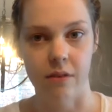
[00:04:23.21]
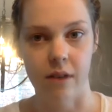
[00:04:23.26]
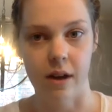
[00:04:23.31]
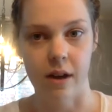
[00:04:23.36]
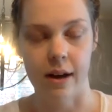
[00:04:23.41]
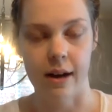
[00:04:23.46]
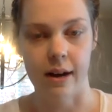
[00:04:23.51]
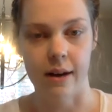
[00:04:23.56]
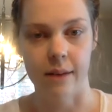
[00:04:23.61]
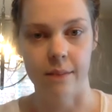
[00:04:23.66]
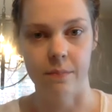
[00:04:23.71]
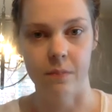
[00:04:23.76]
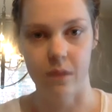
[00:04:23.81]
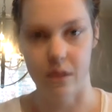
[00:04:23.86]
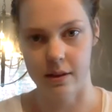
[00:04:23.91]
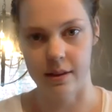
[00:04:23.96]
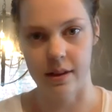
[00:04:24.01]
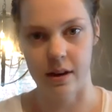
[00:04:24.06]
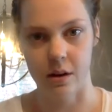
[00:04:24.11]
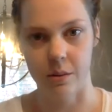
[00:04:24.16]

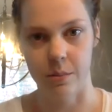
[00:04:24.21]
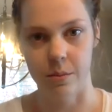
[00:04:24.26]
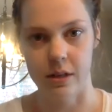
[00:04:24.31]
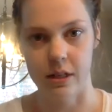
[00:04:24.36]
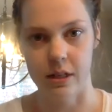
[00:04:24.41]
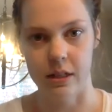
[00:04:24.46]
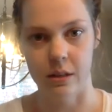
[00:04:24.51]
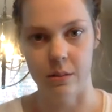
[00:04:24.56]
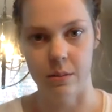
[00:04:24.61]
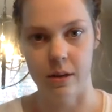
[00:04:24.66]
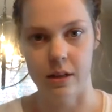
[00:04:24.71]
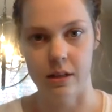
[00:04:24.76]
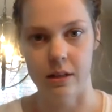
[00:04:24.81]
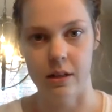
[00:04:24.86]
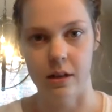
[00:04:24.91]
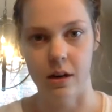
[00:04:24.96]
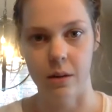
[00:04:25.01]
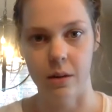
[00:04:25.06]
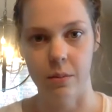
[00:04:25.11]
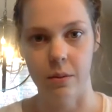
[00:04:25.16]
that are participants
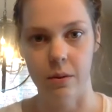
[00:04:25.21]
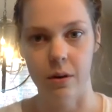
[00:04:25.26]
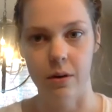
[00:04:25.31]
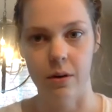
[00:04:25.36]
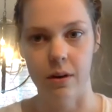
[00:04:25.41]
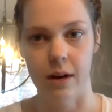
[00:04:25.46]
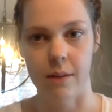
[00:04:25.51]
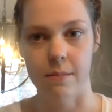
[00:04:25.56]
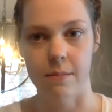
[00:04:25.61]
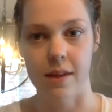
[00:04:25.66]
in our program,